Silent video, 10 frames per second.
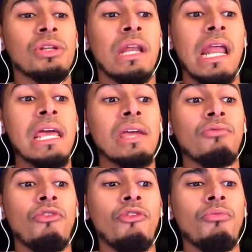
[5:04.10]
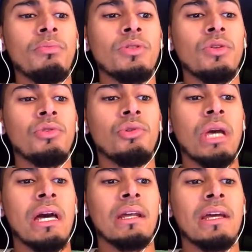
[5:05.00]
laying room, so you
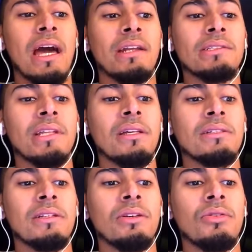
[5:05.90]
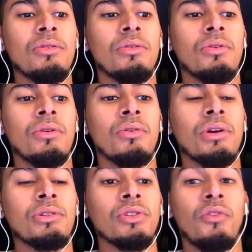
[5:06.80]
kind of gotta stay still or
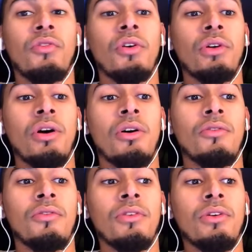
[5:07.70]
else you'll fall off.